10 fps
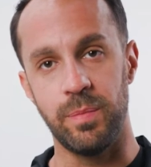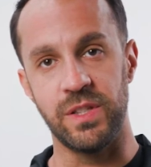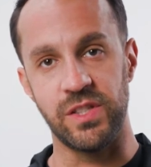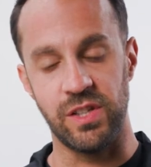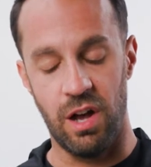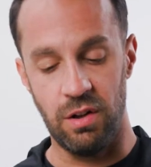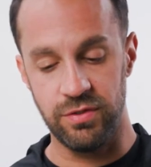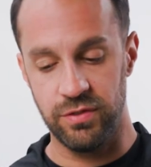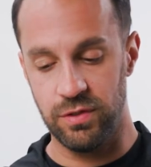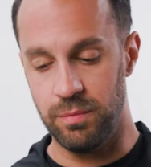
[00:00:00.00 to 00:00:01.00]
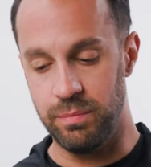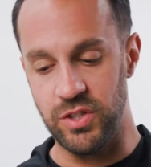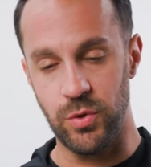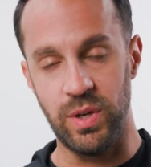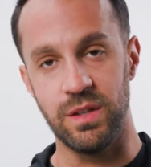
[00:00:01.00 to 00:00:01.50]
itself,
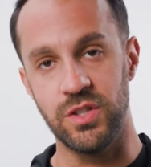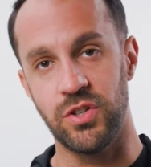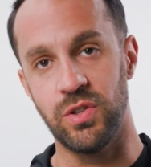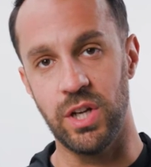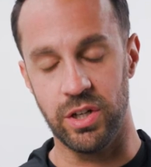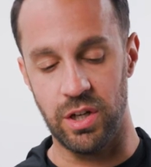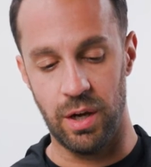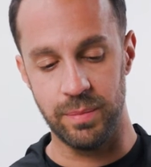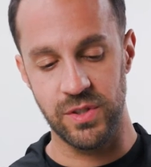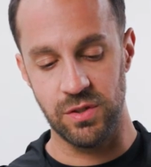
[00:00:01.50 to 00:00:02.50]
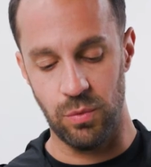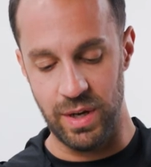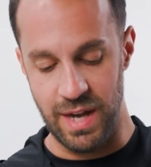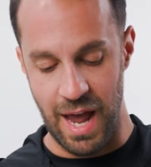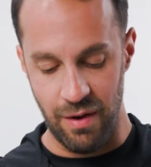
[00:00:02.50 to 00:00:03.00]
between the two ear cups,
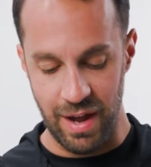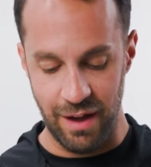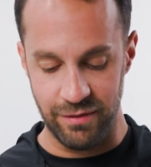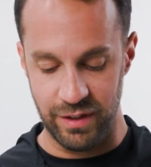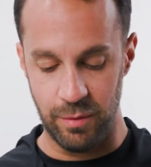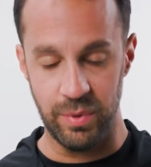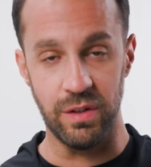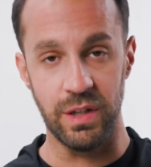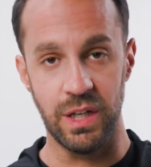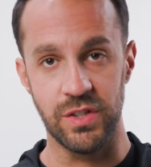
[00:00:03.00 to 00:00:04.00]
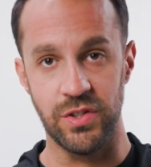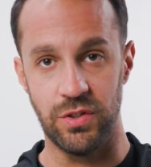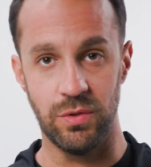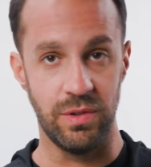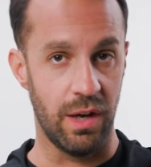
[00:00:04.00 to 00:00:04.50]
we now have the ability
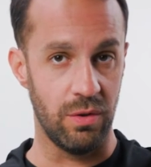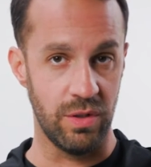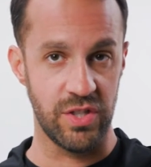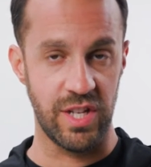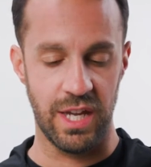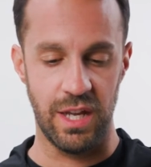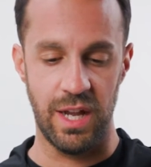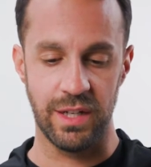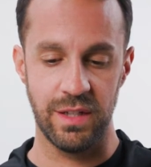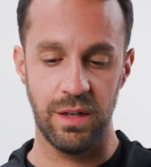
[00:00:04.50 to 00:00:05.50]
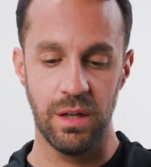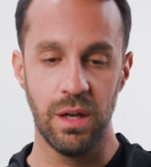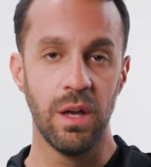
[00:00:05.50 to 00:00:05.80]
to not only stay connected,